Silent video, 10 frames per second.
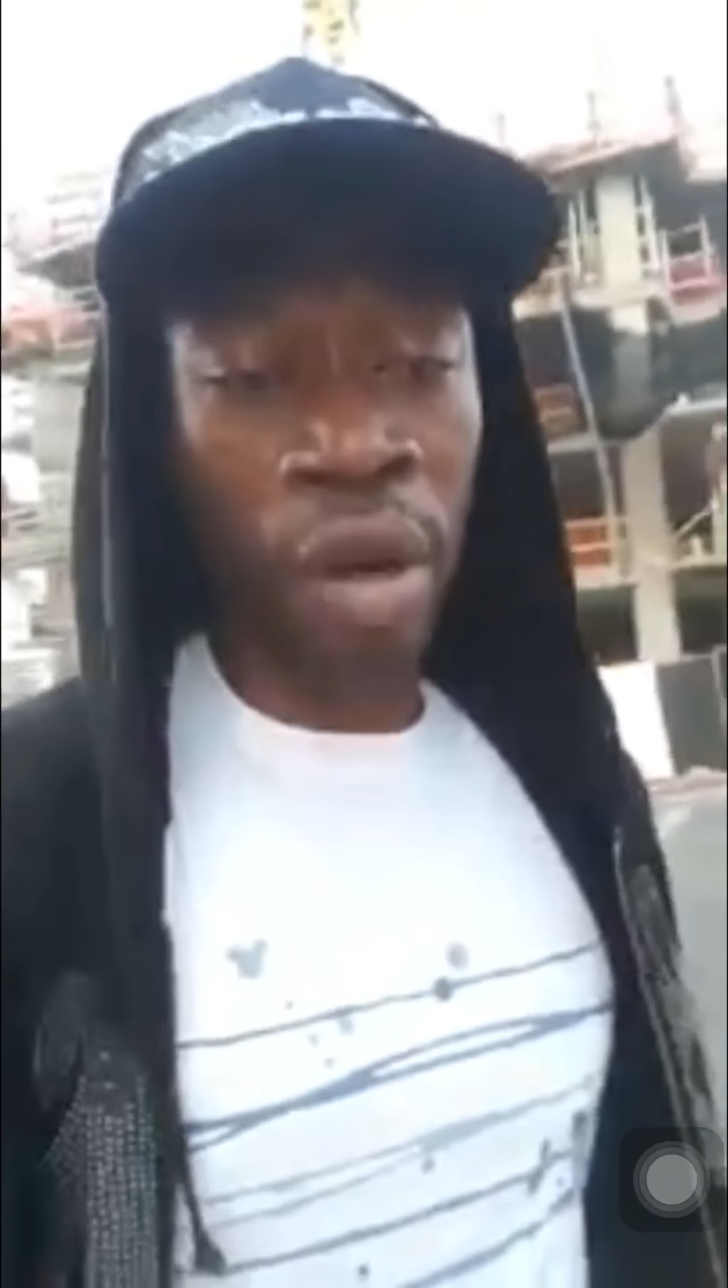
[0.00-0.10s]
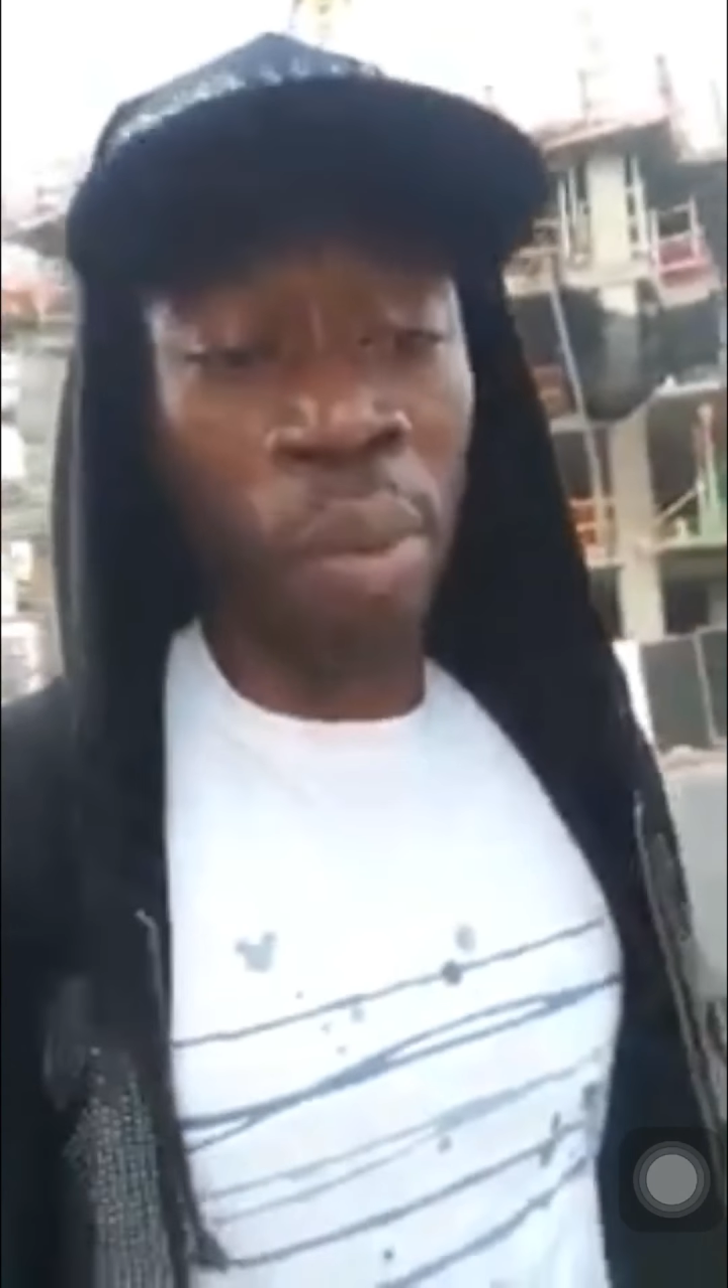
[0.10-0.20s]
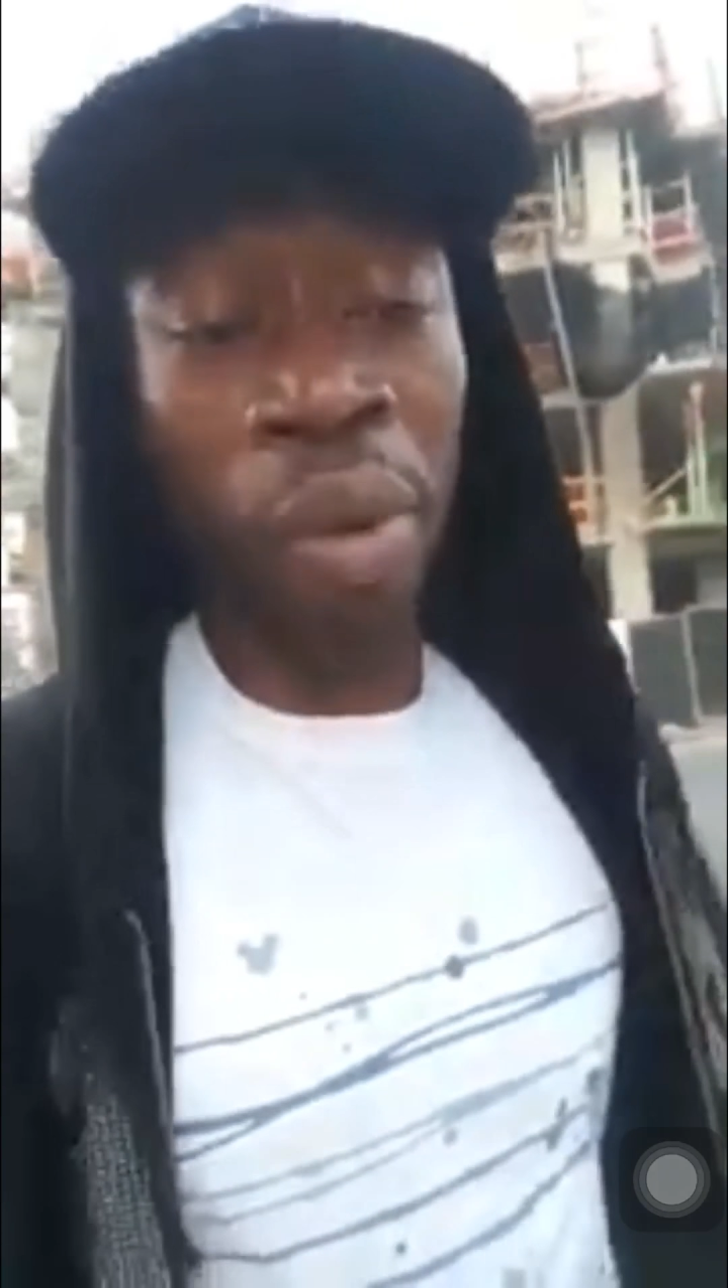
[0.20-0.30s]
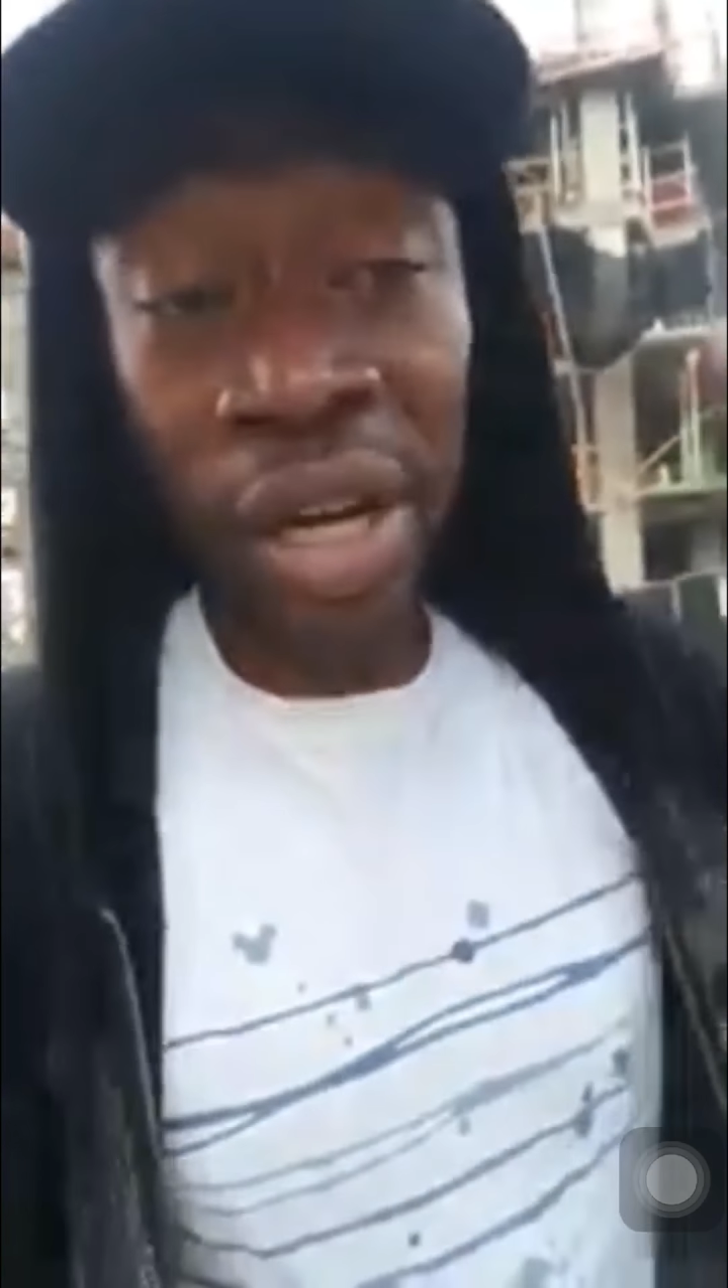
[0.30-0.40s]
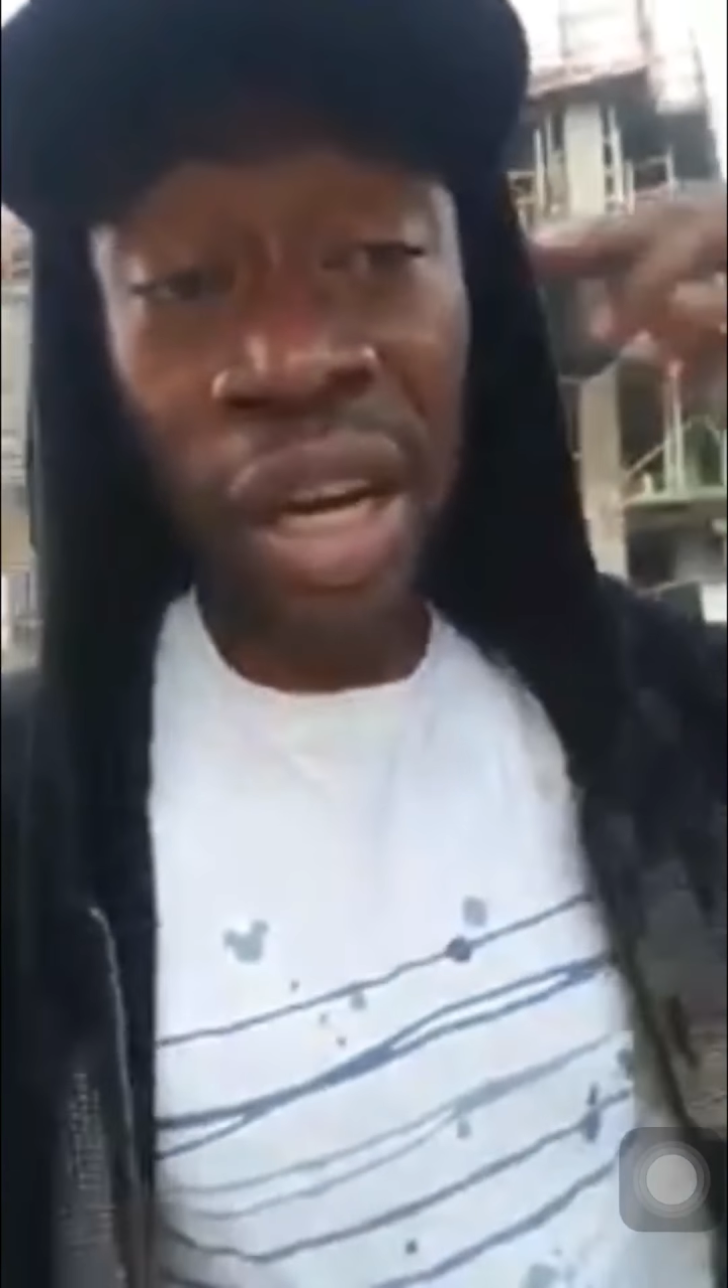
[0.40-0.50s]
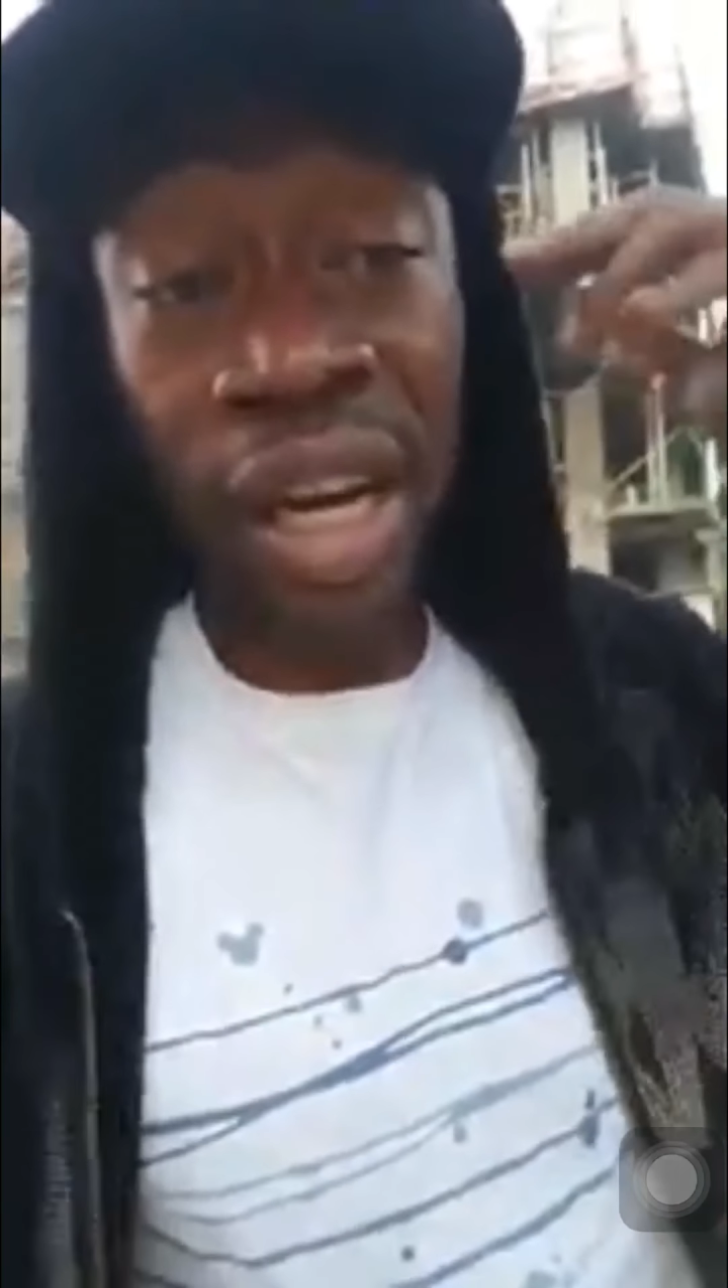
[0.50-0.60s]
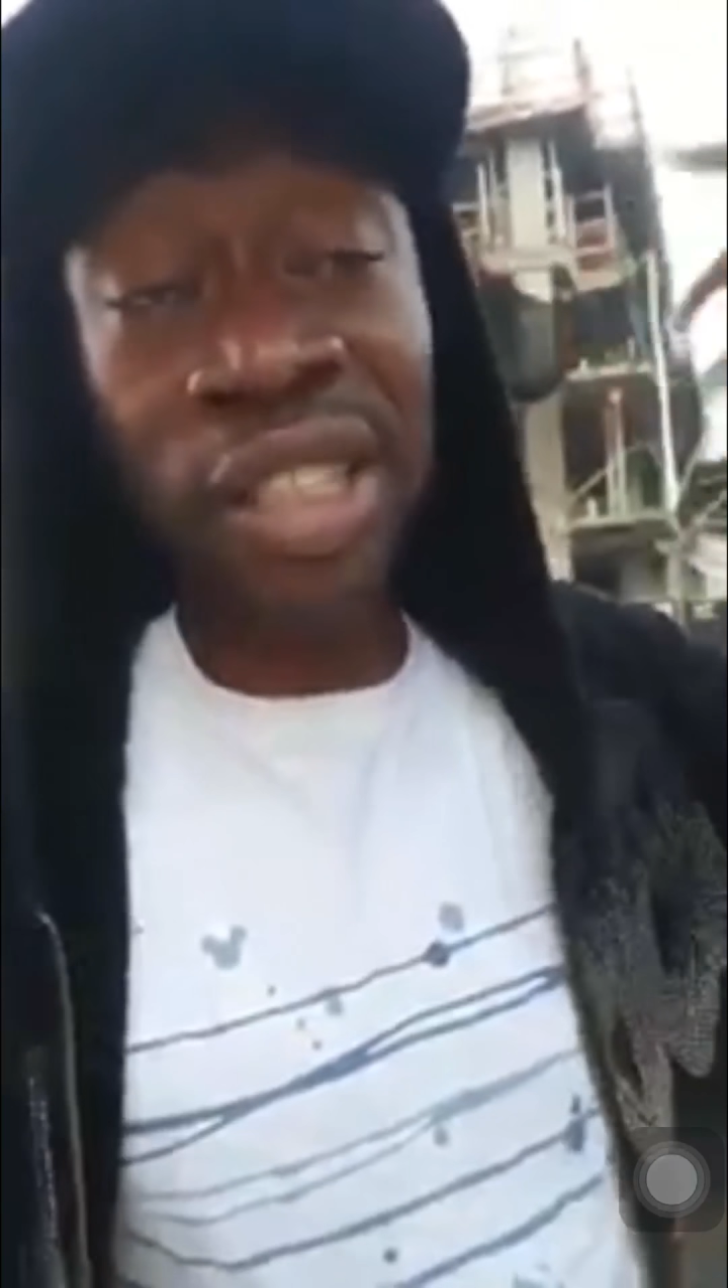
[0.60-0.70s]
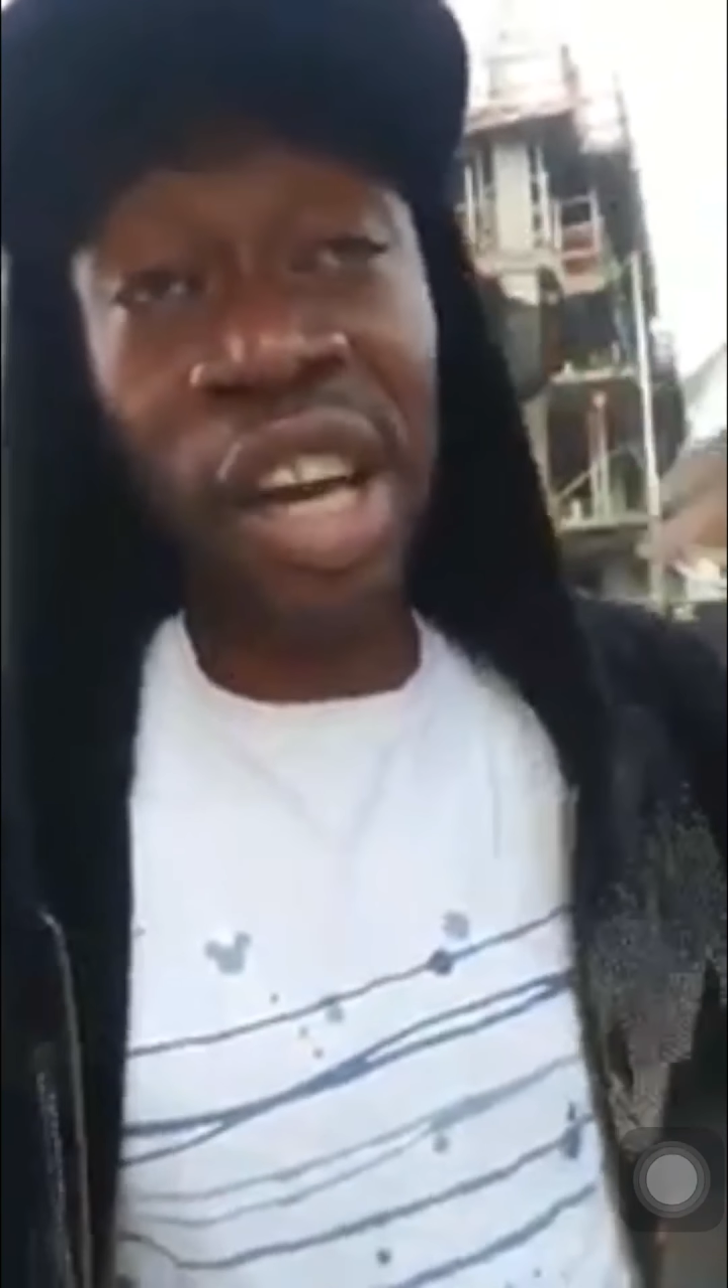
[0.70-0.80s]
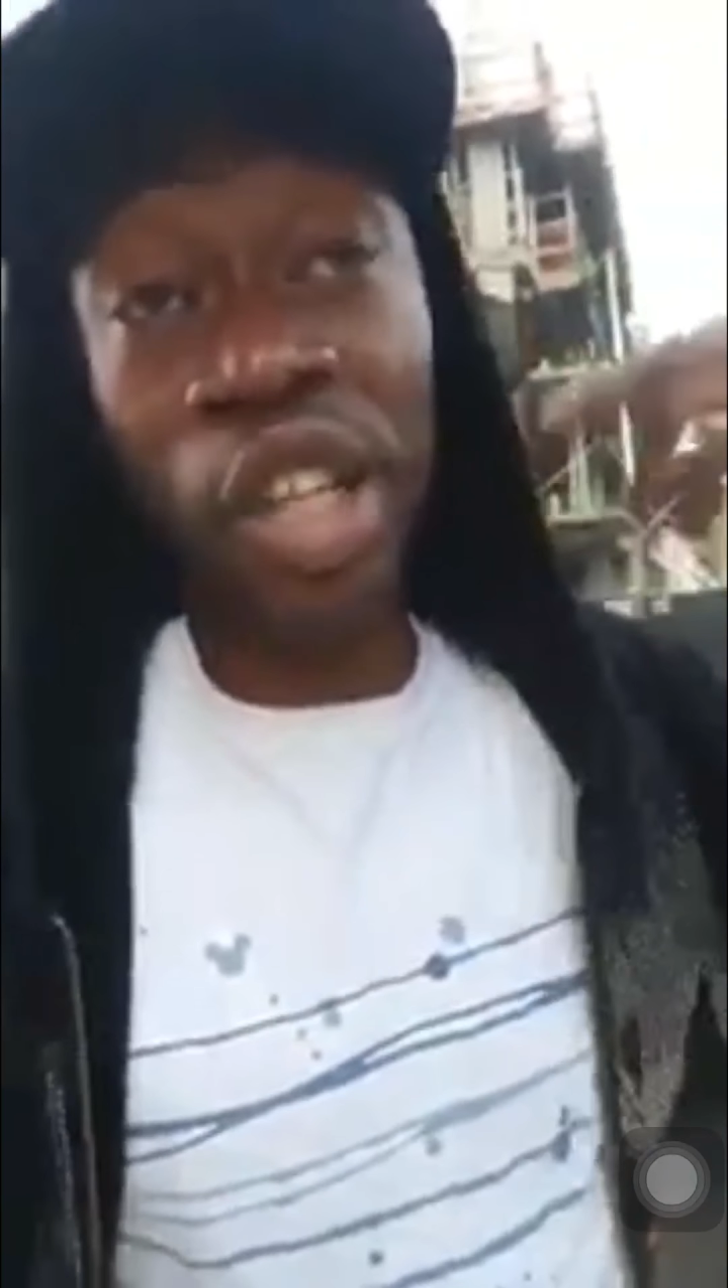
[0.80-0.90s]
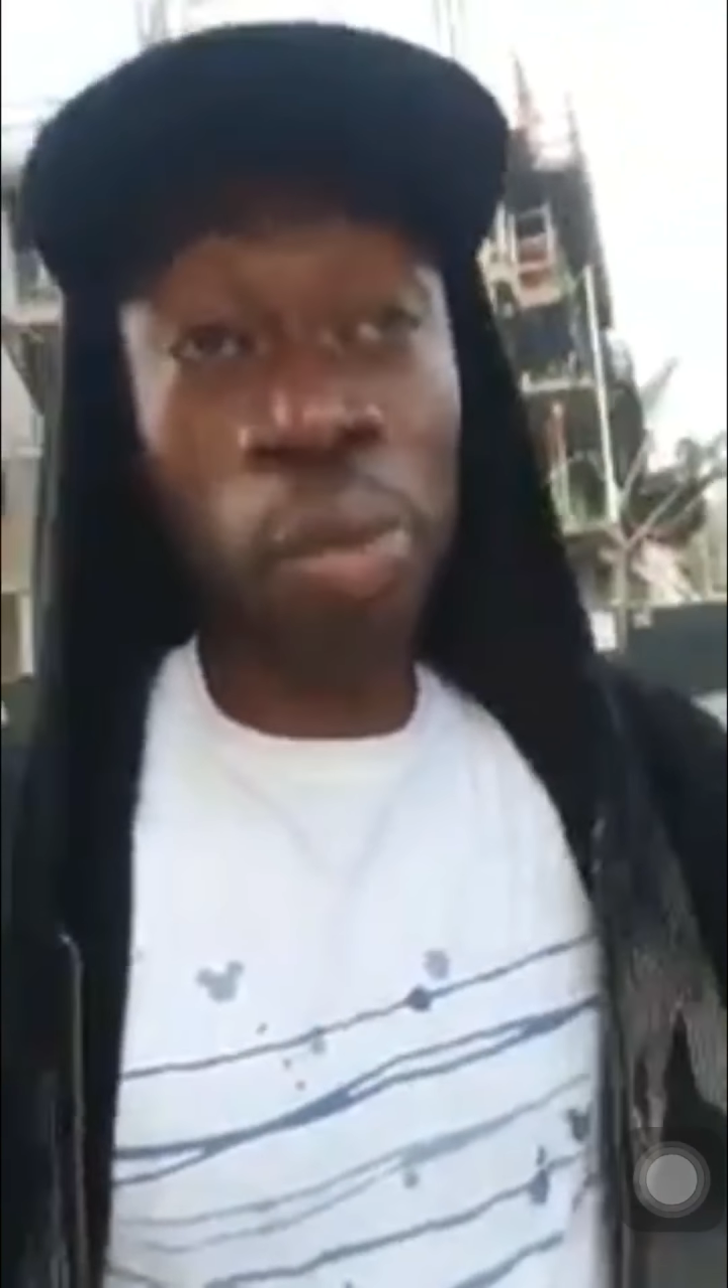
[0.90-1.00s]
But it
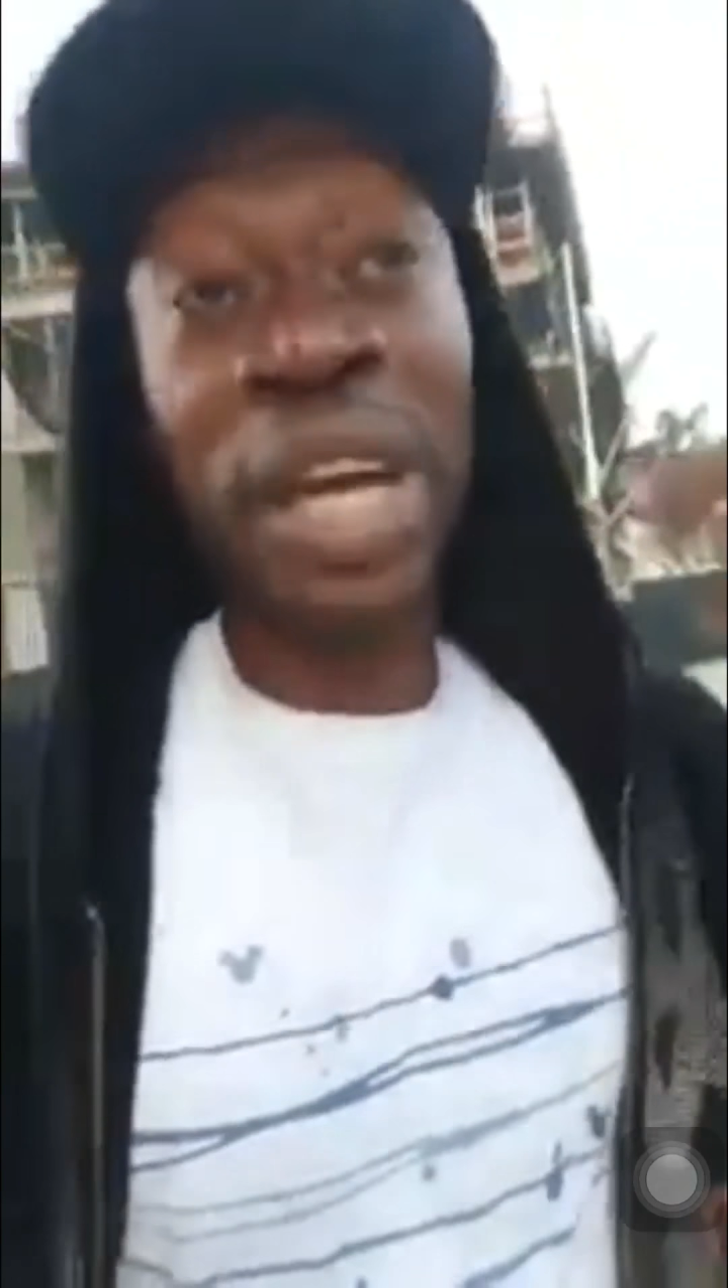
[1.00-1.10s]
tells